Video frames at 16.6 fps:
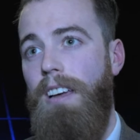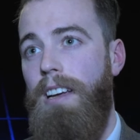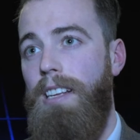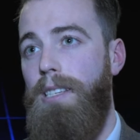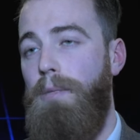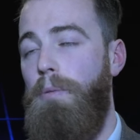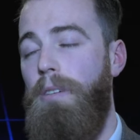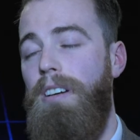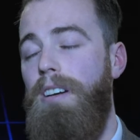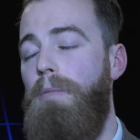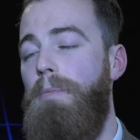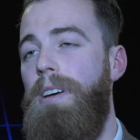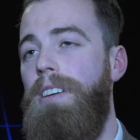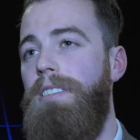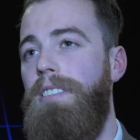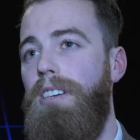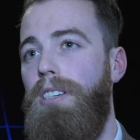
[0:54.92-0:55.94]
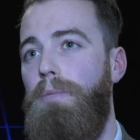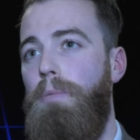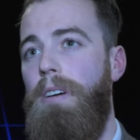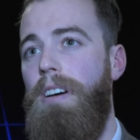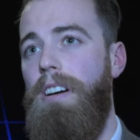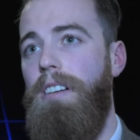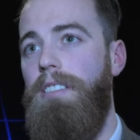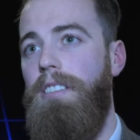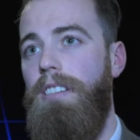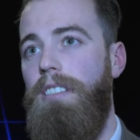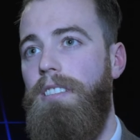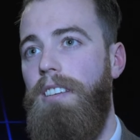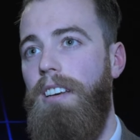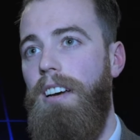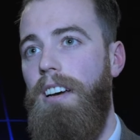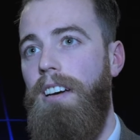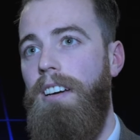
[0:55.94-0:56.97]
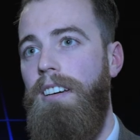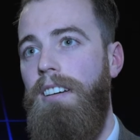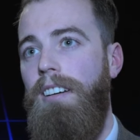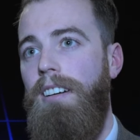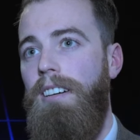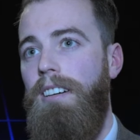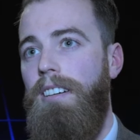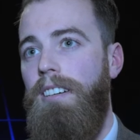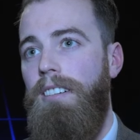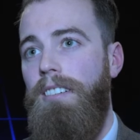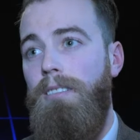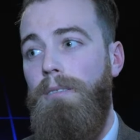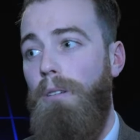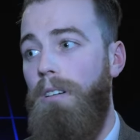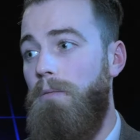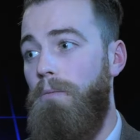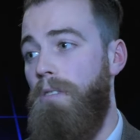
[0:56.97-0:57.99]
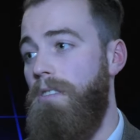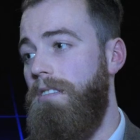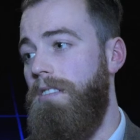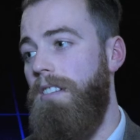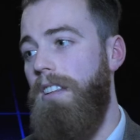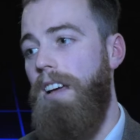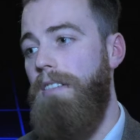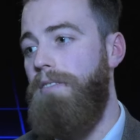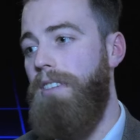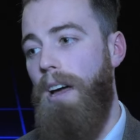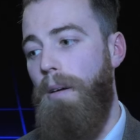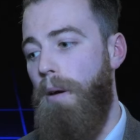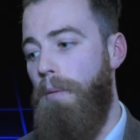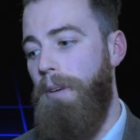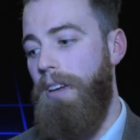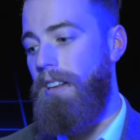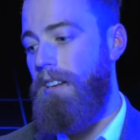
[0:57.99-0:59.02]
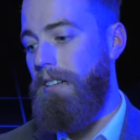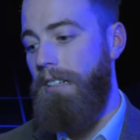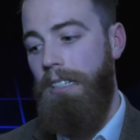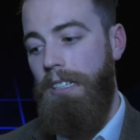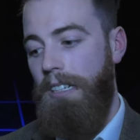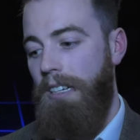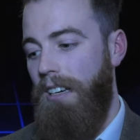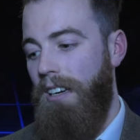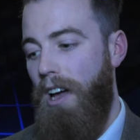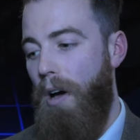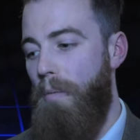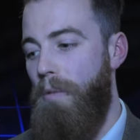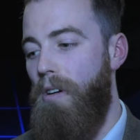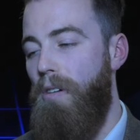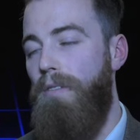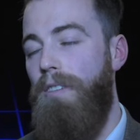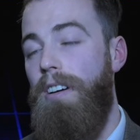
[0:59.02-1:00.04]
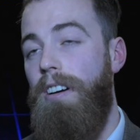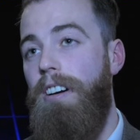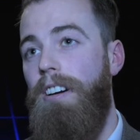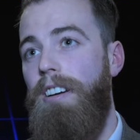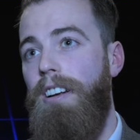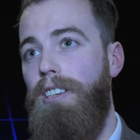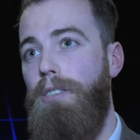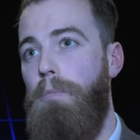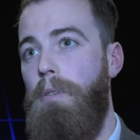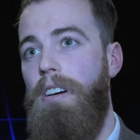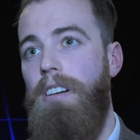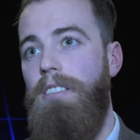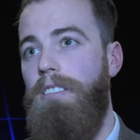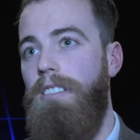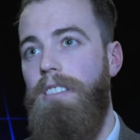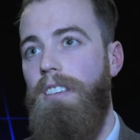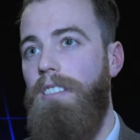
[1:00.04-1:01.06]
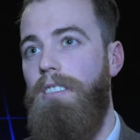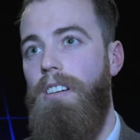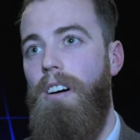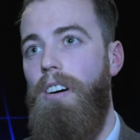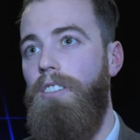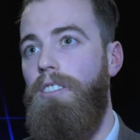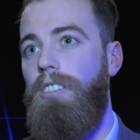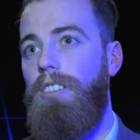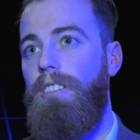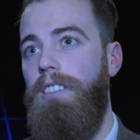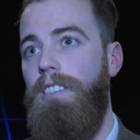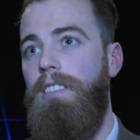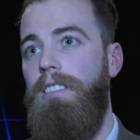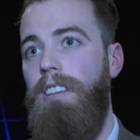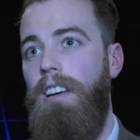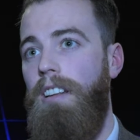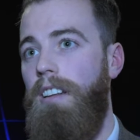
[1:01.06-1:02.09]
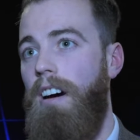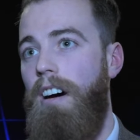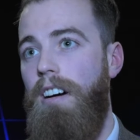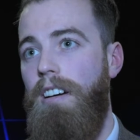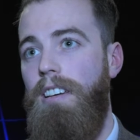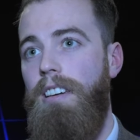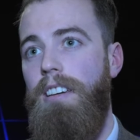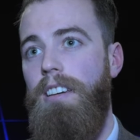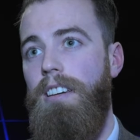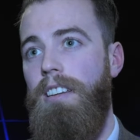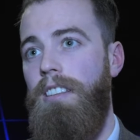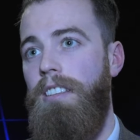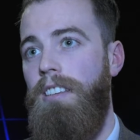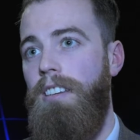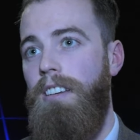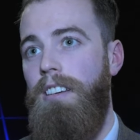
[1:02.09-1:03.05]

It's been an amazing experience. It's uh, once in a lifetime. I mean, coming over here and experiencing this culture and, and hockey and